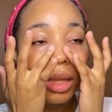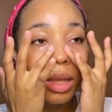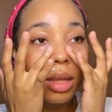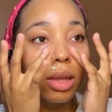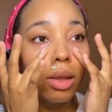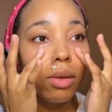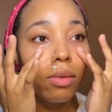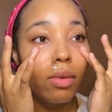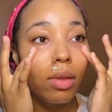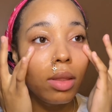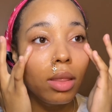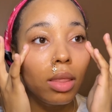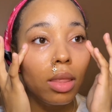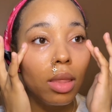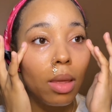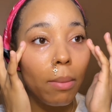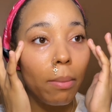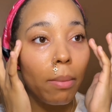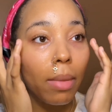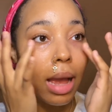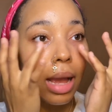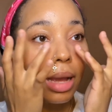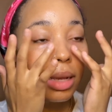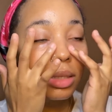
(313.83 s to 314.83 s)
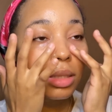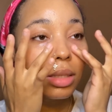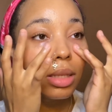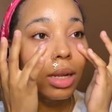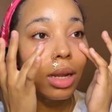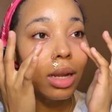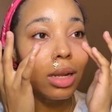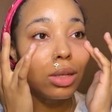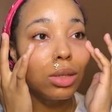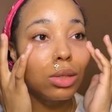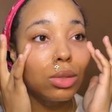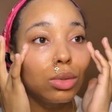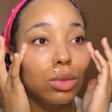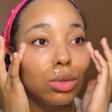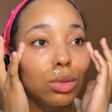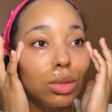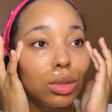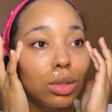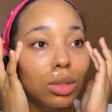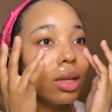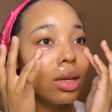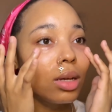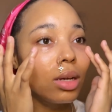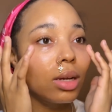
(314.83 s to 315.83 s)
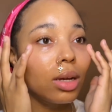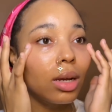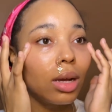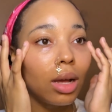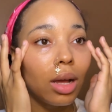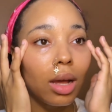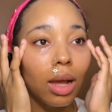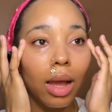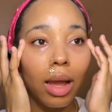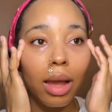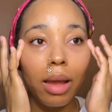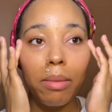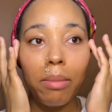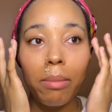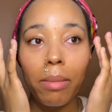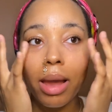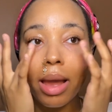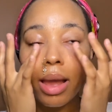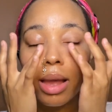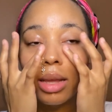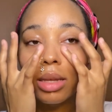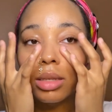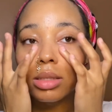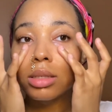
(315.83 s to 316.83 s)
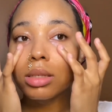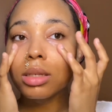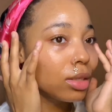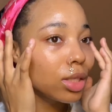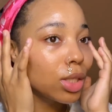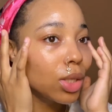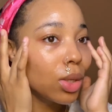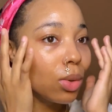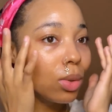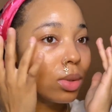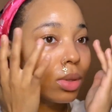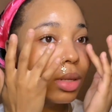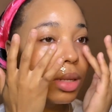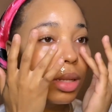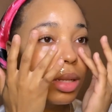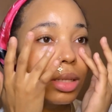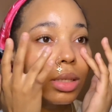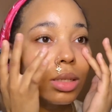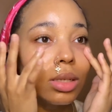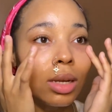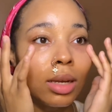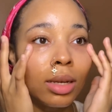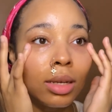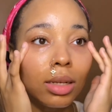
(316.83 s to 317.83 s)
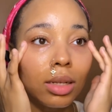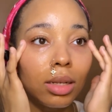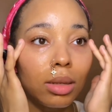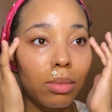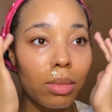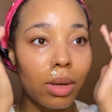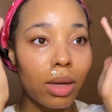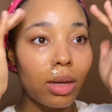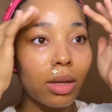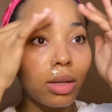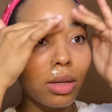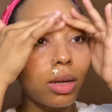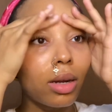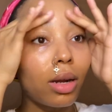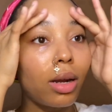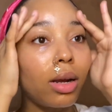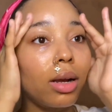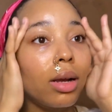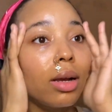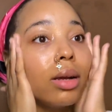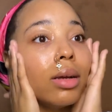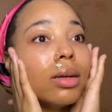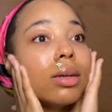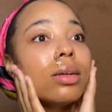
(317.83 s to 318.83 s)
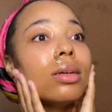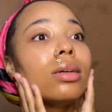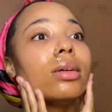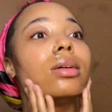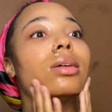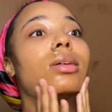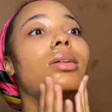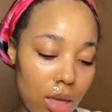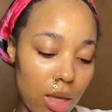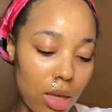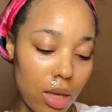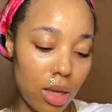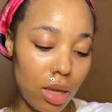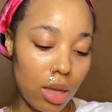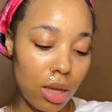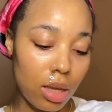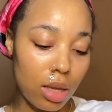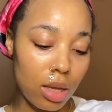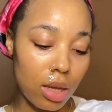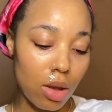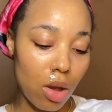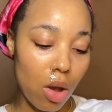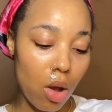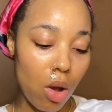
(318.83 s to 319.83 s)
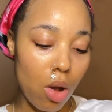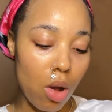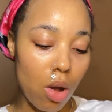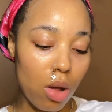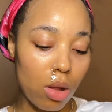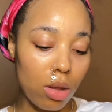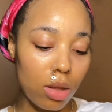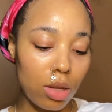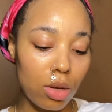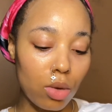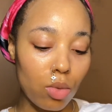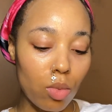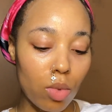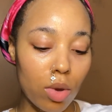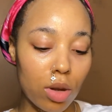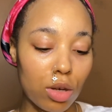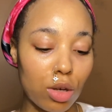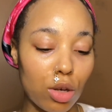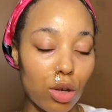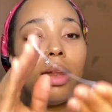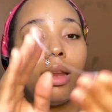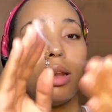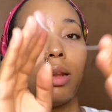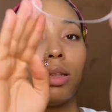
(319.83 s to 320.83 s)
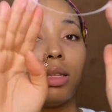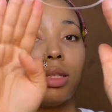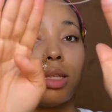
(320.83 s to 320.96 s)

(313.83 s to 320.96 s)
even the mask that I use, the eye mask, totally tightened my under eye. The all-in-one, and